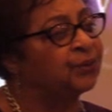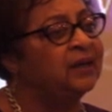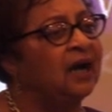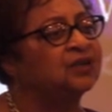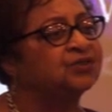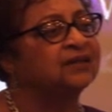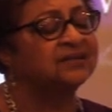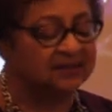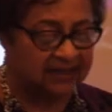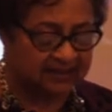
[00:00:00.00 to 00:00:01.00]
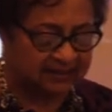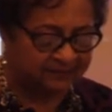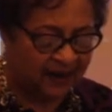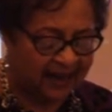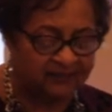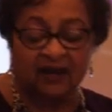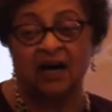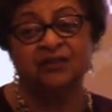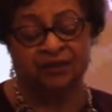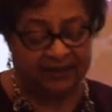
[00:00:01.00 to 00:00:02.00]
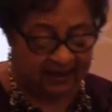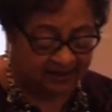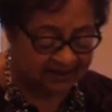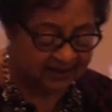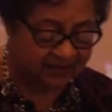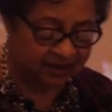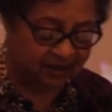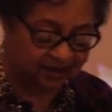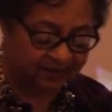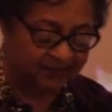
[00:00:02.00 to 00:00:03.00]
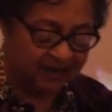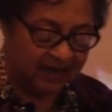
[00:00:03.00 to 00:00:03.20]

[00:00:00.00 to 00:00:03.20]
365 other days in the year